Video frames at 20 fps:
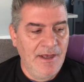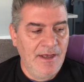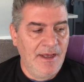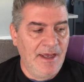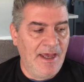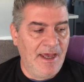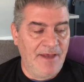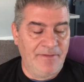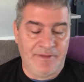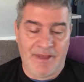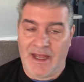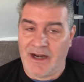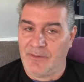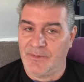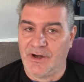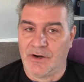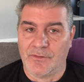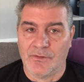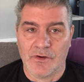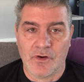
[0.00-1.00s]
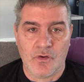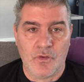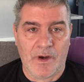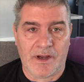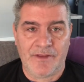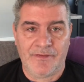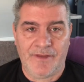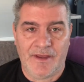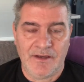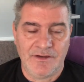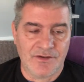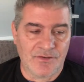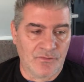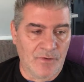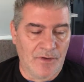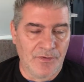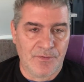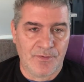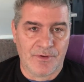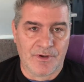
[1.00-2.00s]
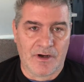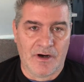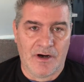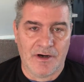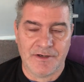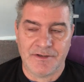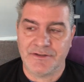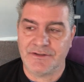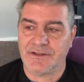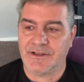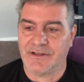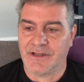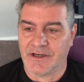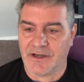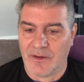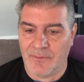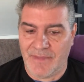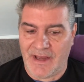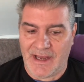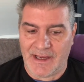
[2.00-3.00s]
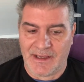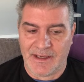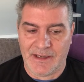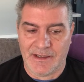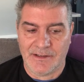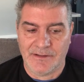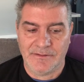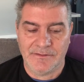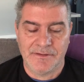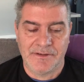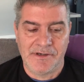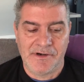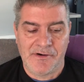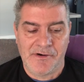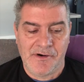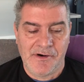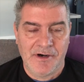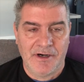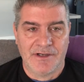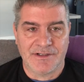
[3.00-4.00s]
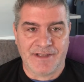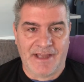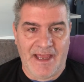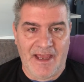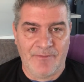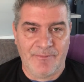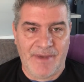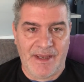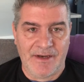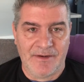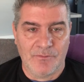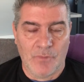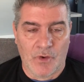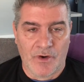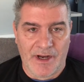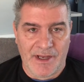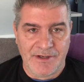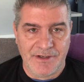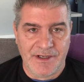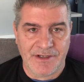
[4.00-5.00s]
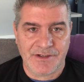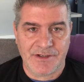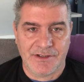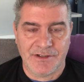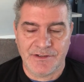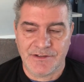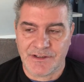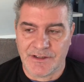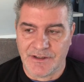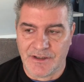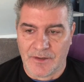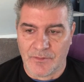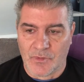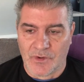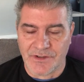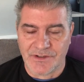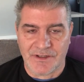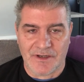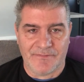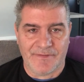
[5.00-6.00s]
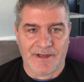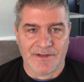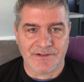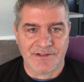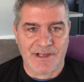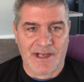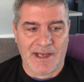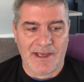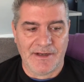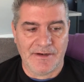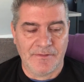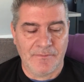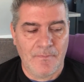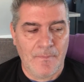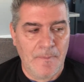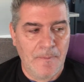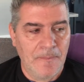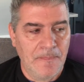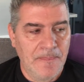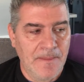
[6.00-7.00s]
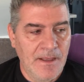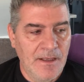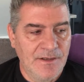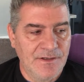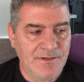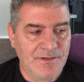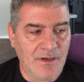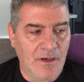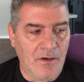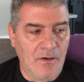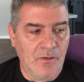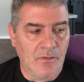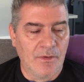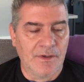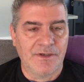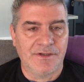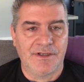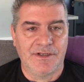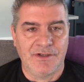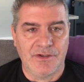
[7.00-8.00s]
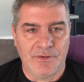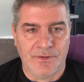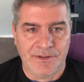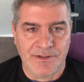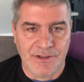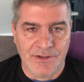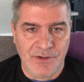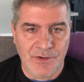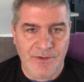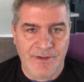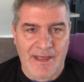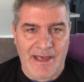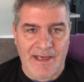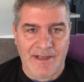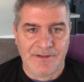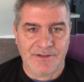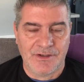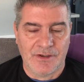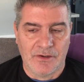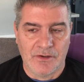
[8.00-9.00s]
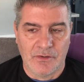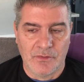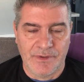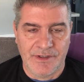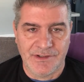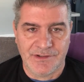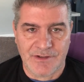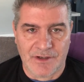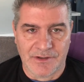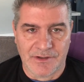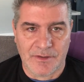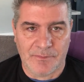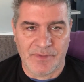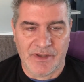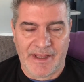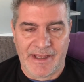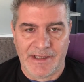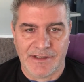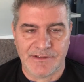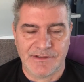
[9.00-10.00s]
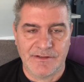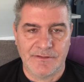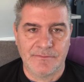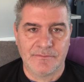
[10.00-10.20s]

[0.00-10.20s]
And that'll be a real quick thing. Just run through the gardens and then come back in, because I have made more additions and done more stuff outside. So we're continuing to do that till we start to plant.